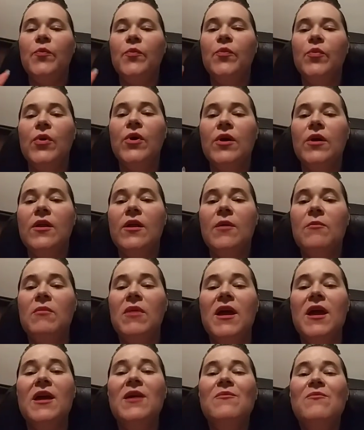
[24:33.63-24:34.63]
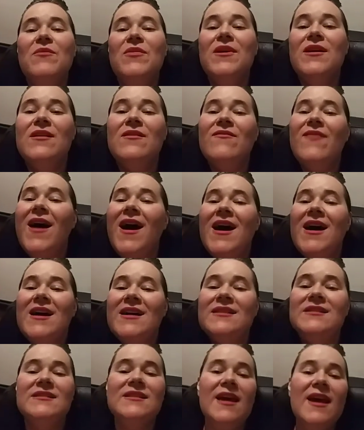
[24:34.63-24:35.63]
But maybe if
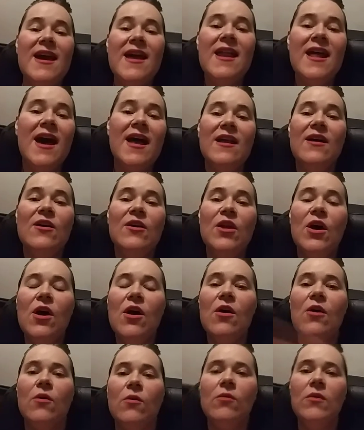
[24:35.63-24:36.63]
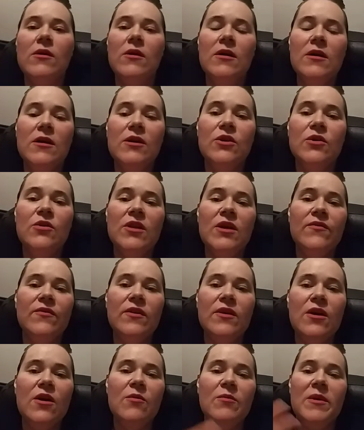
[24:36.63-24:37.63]
I say it, I don't know. You never
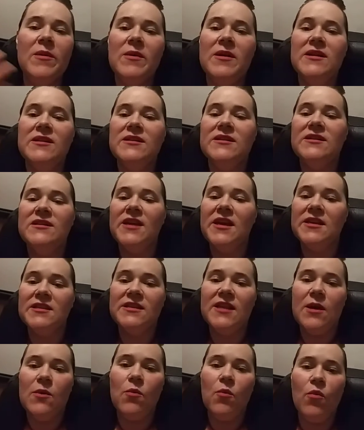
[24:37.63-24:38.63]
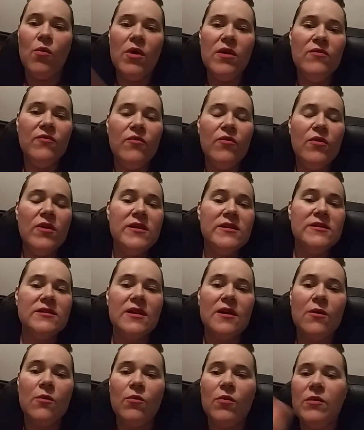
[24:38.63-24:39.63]
know. Maybe it just takes that one voice,
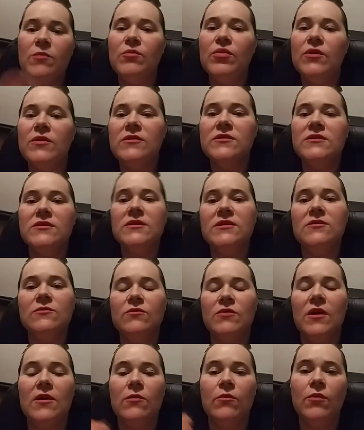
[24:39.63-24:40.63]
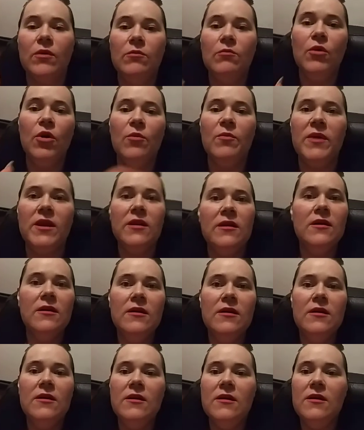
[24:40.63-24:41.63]
that one person, that one moment.
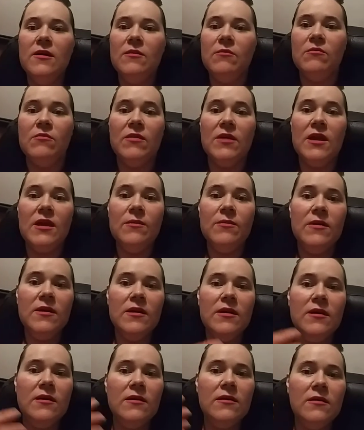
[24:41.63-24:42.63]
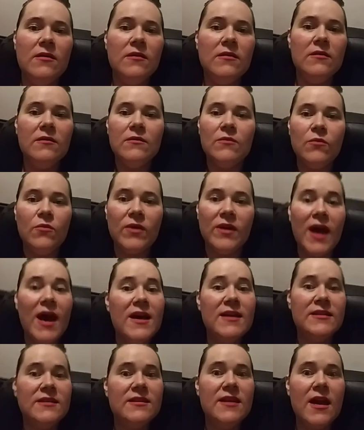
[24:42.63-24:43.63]
Maybe what
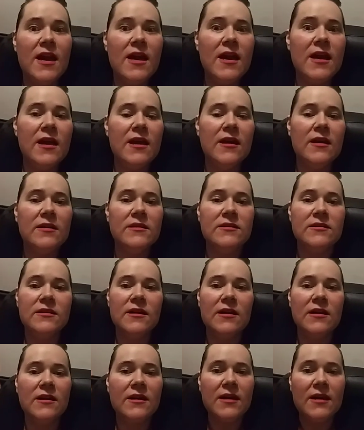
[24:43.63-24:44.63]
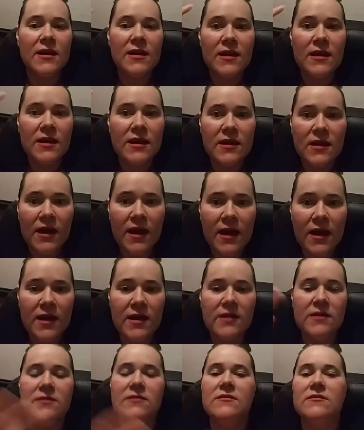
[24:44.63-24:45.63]
I say is going to click in your
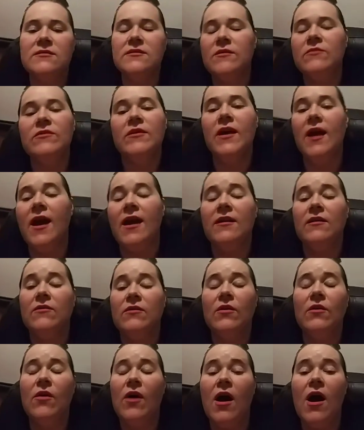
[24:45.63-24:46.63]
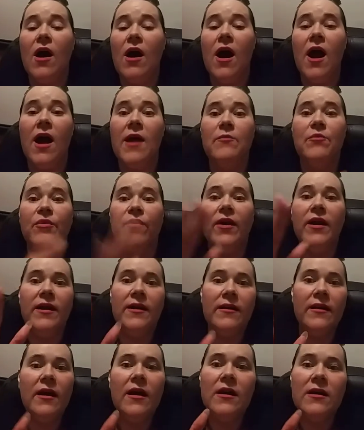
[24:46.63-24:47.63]
heads or something. I don't know. I pray
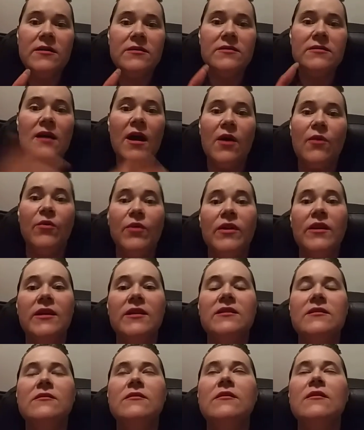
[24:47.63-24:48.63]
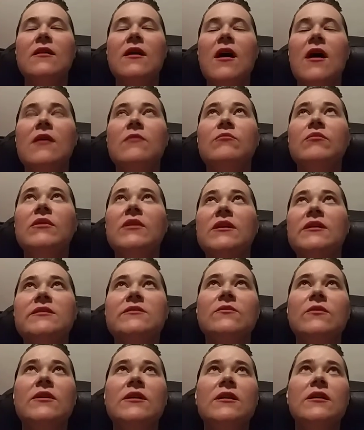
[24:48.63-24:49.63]
it does. I really do. God,
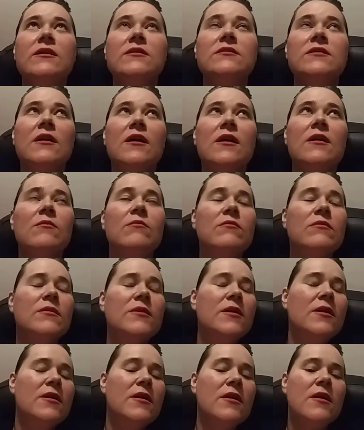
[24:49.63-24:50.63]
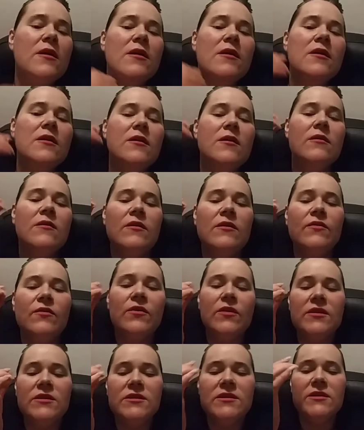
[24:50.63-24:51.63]
please wake us up
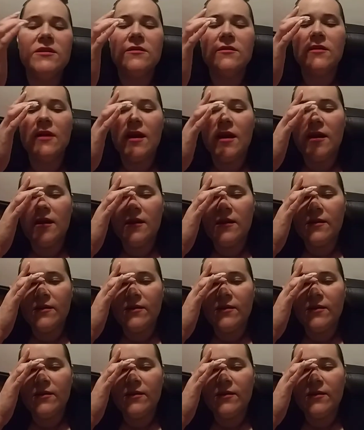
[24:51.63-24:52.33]
before it's too late.